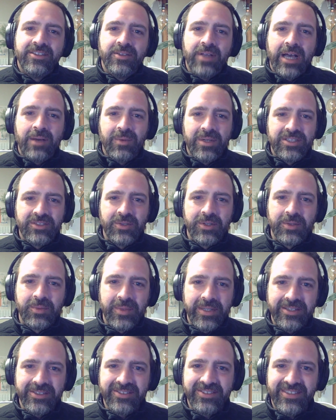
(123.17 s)
I went to a
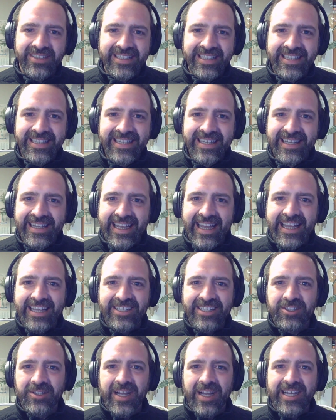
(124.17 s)
real city
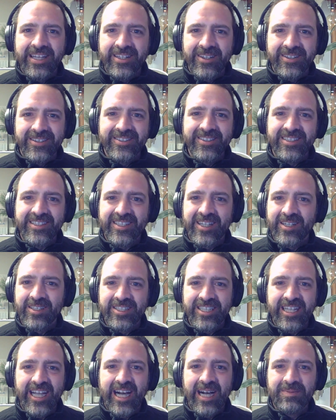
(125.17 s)
and tried all the
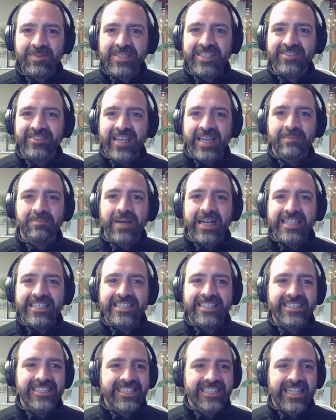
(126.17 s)
charging options. And by
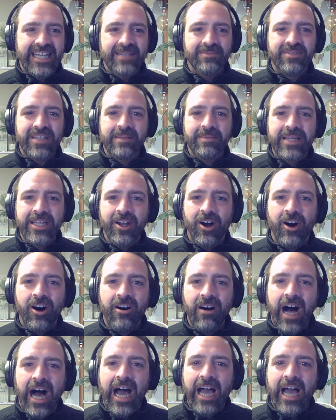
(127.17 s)
James, I mean all